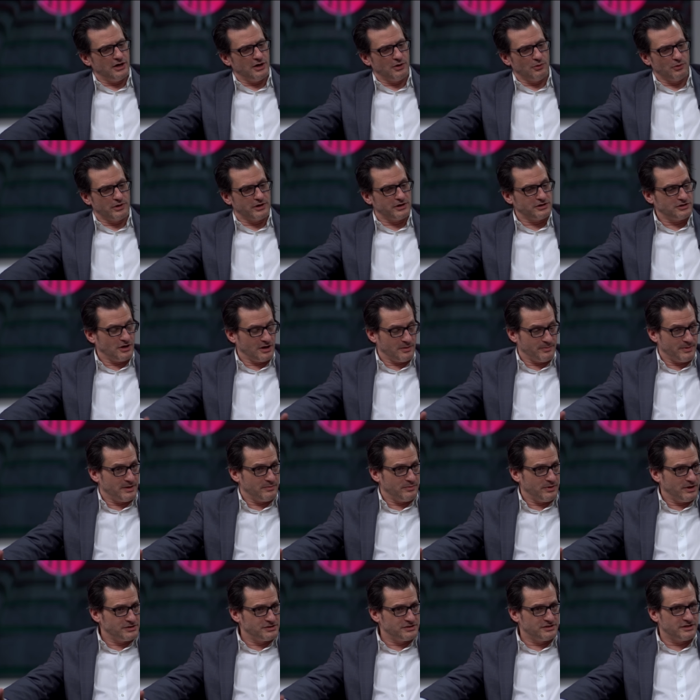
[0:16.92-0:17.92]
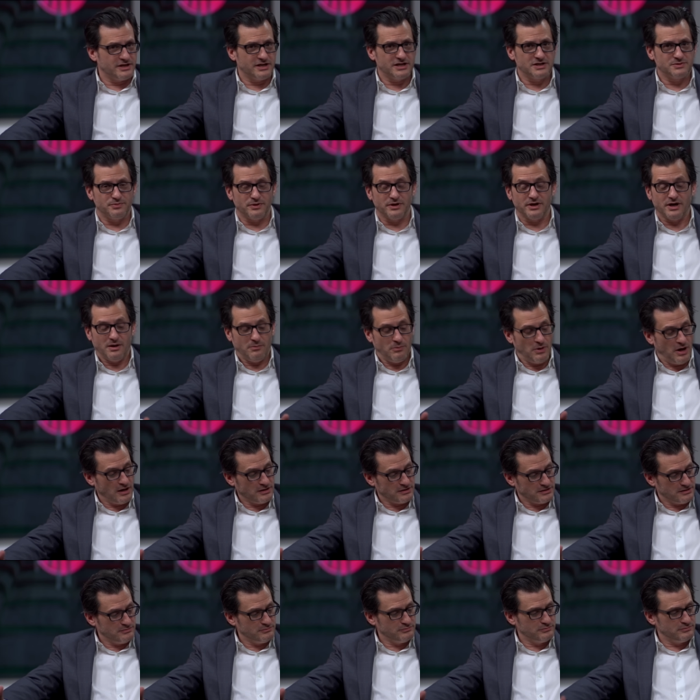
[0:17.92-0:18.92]
we're going to talk about a bunch of things, but
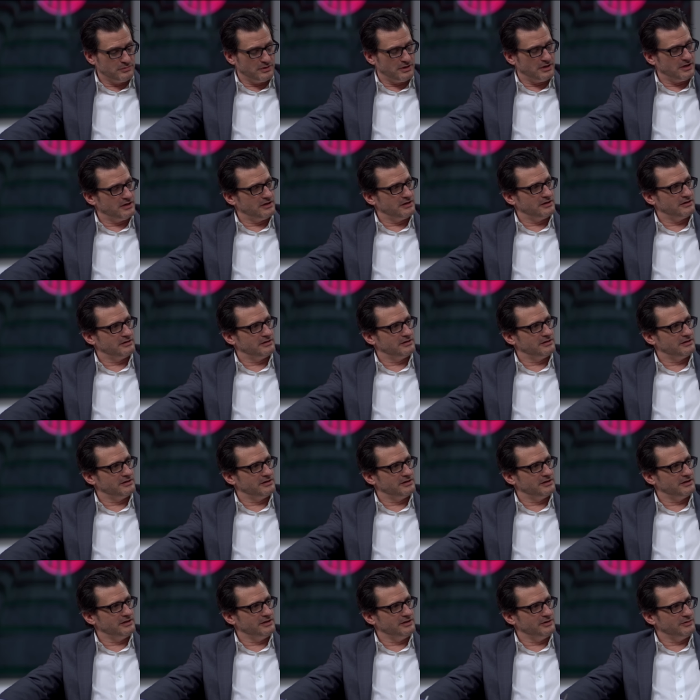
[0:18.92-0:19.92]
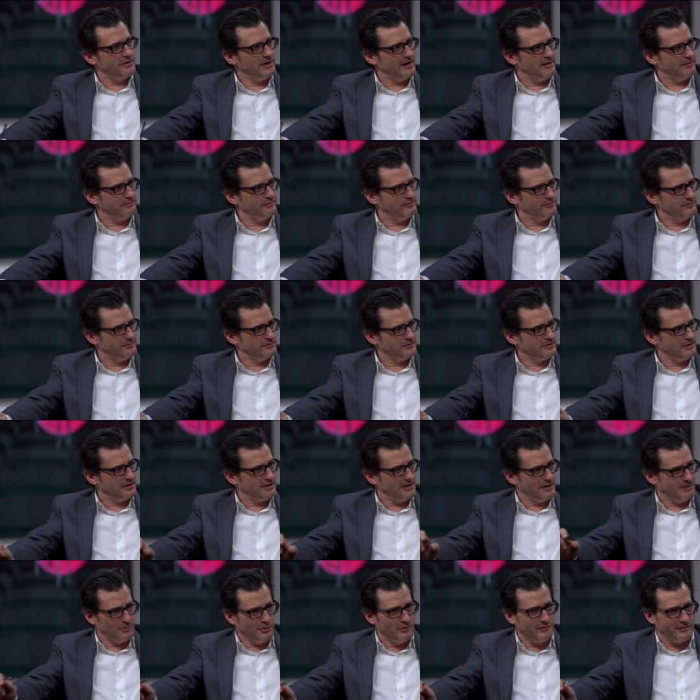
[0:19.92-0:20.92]
among them, uh, you have
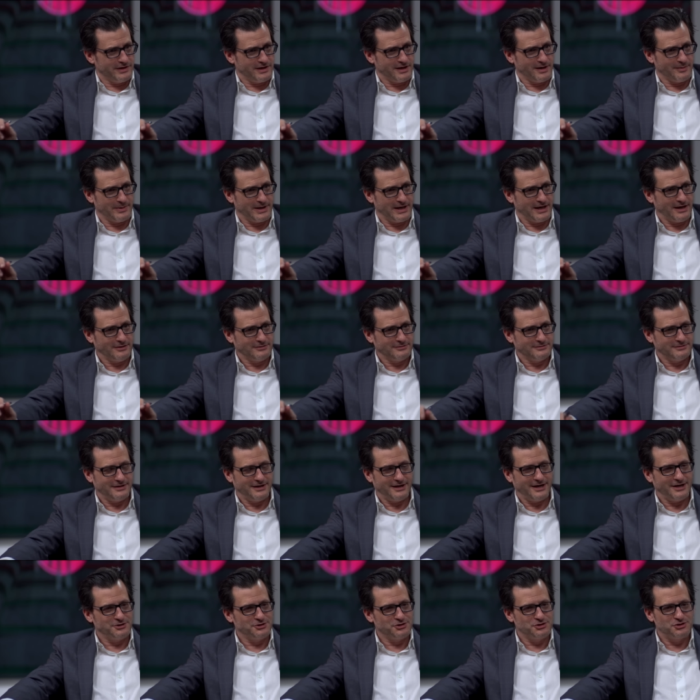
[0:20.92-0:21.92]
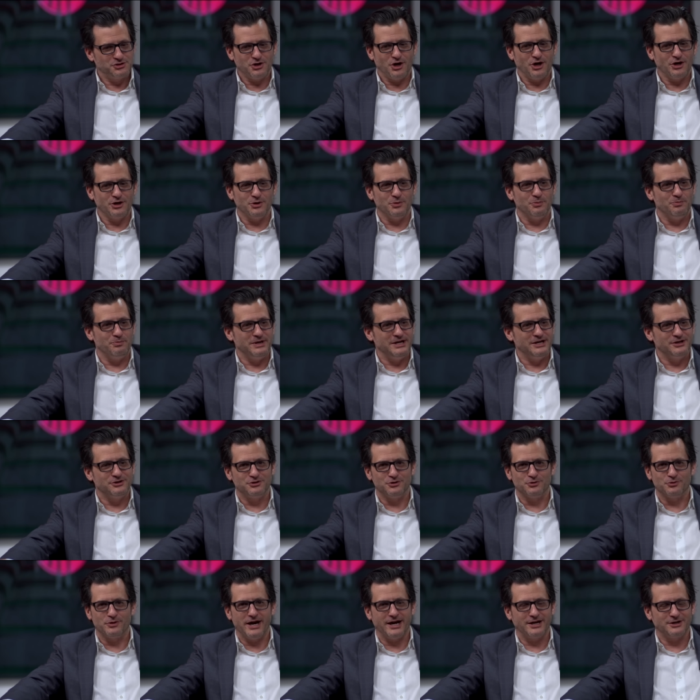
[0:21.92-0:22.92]
a movie coming out, and I just saw you be a
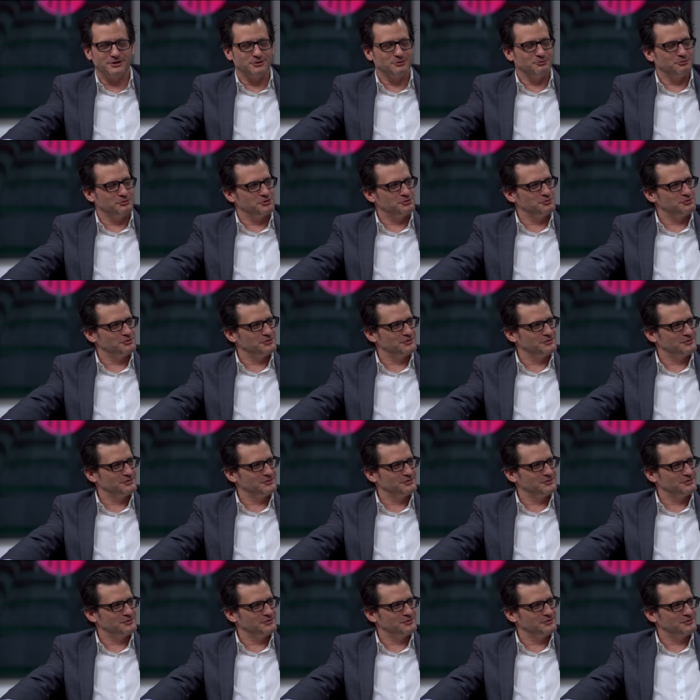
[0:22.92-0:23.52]
director, which was